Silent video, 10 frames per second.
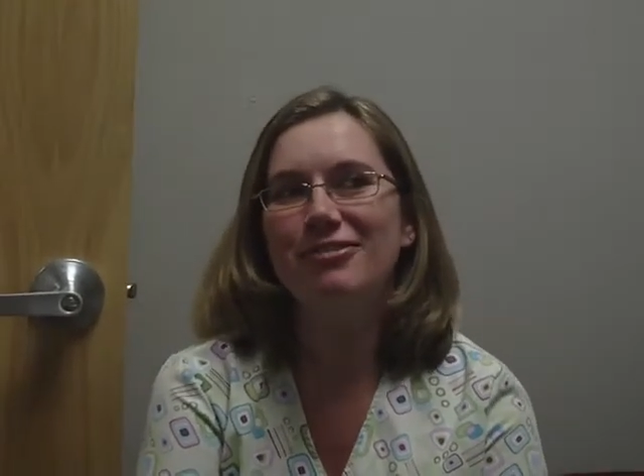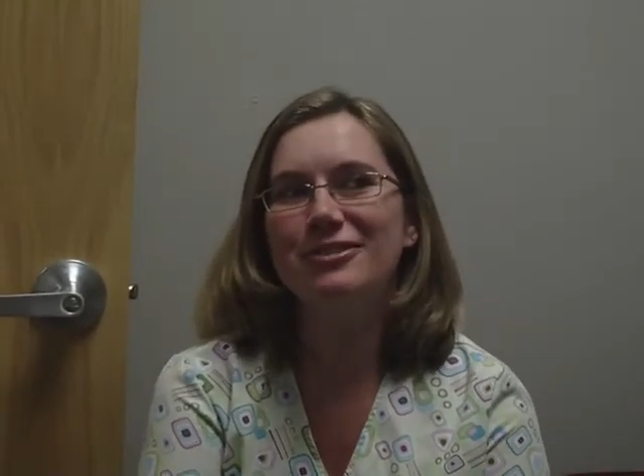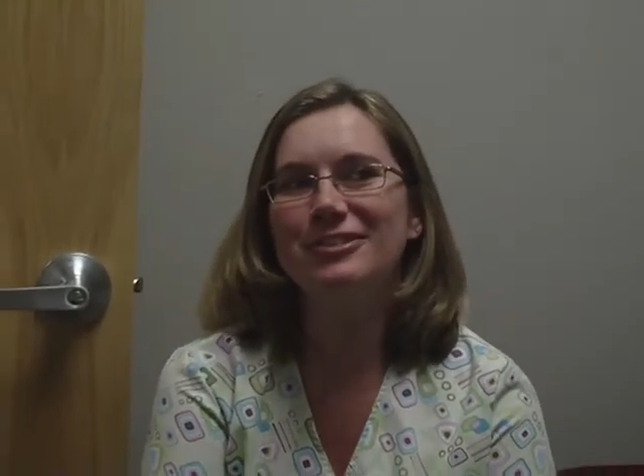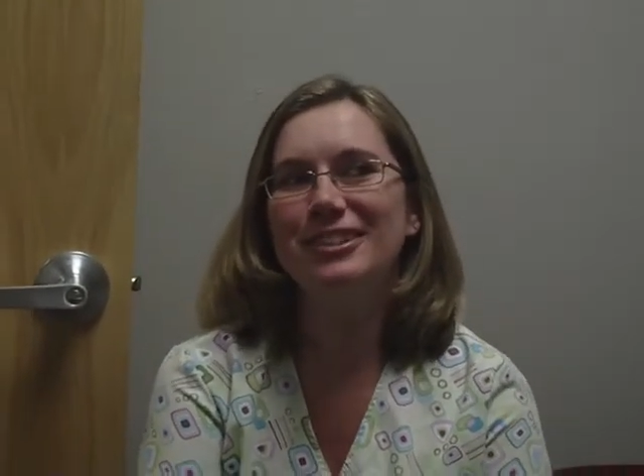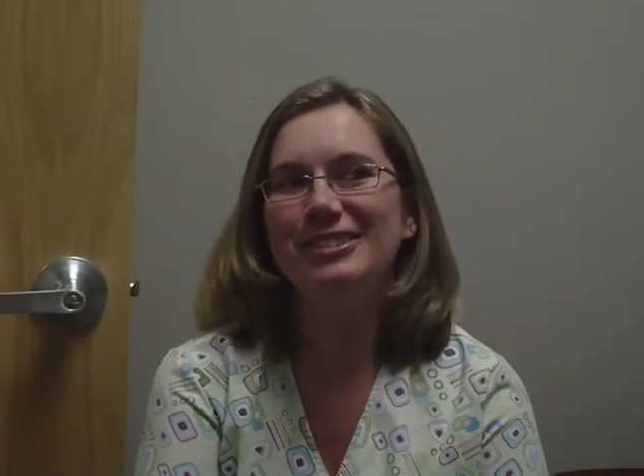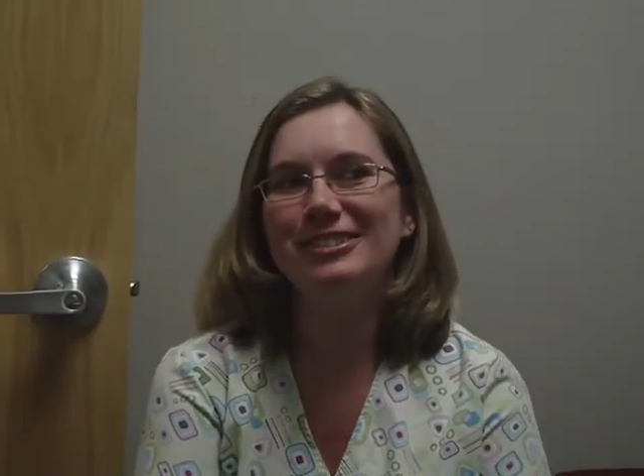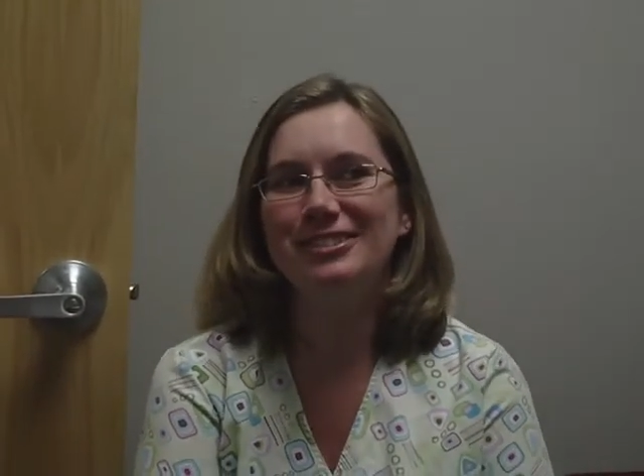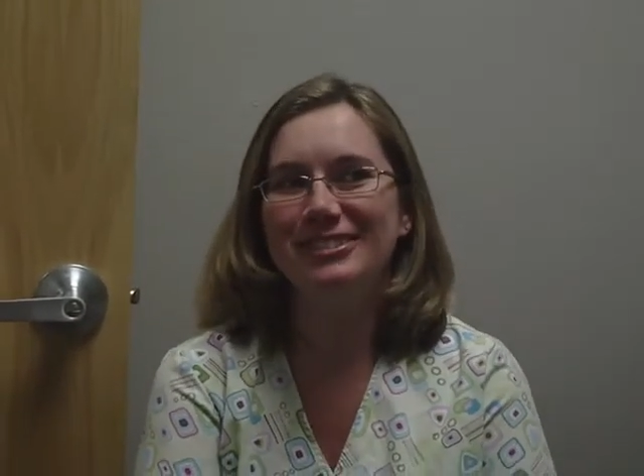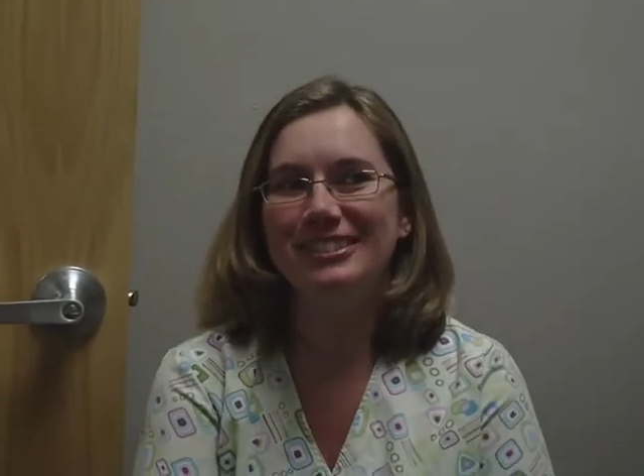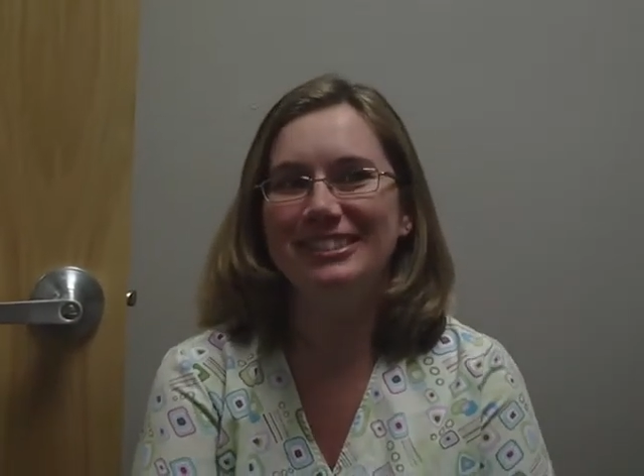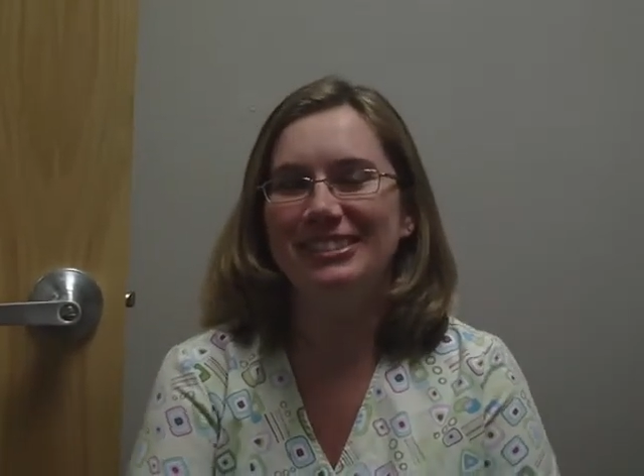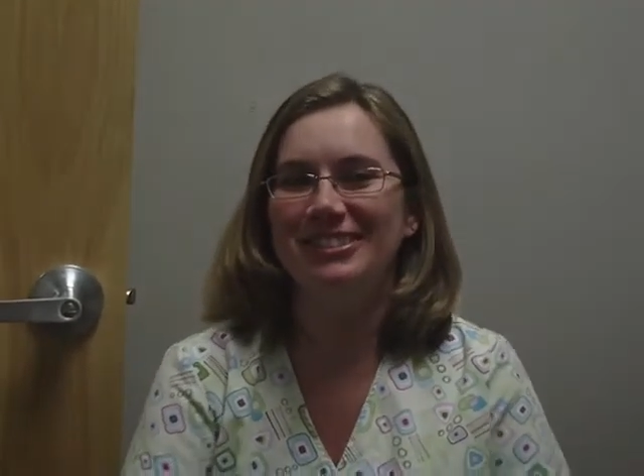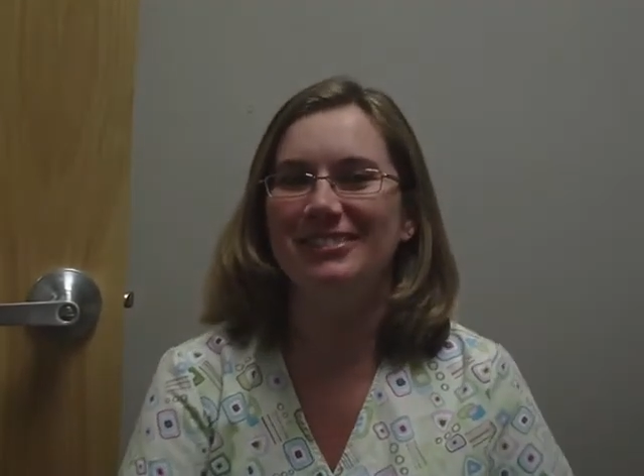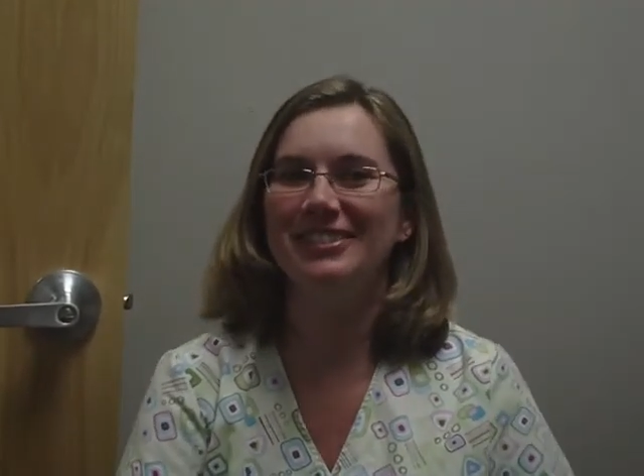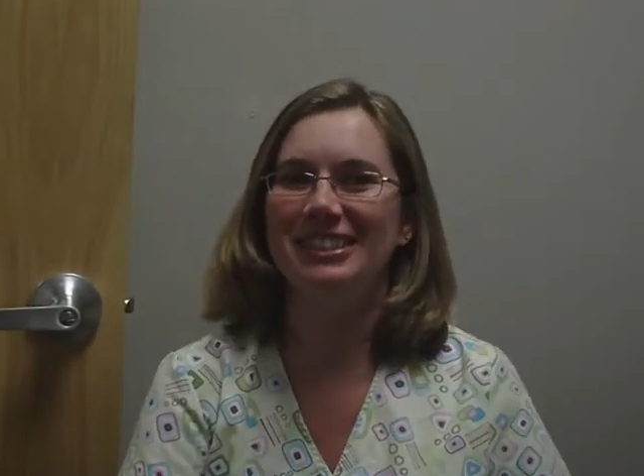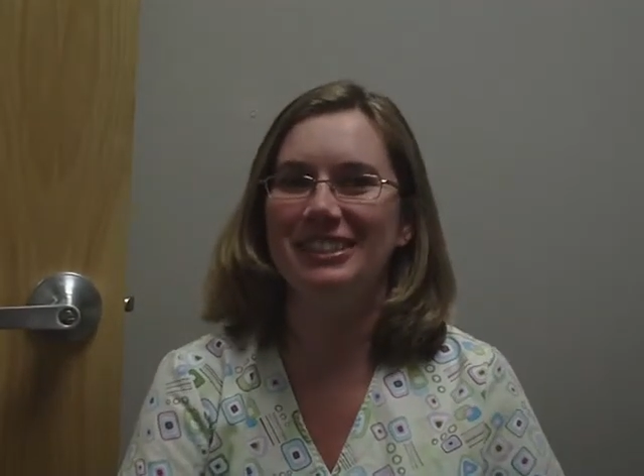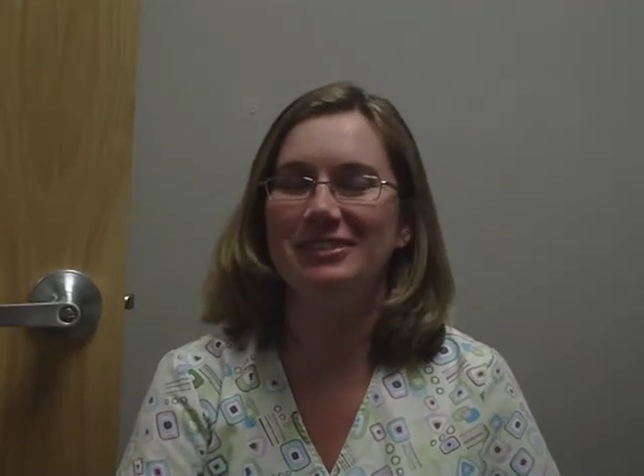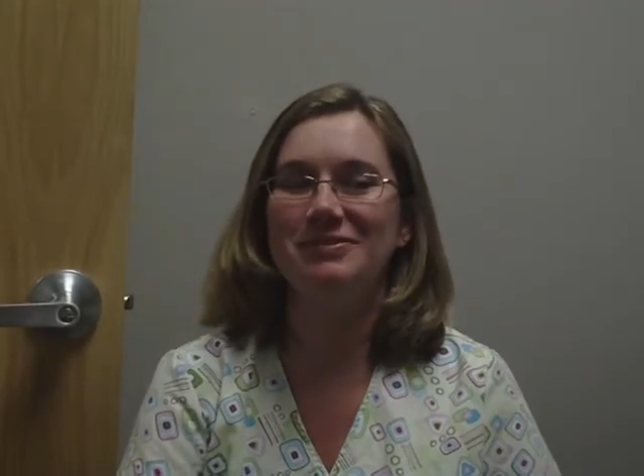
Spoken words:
fructose corn syrup in it.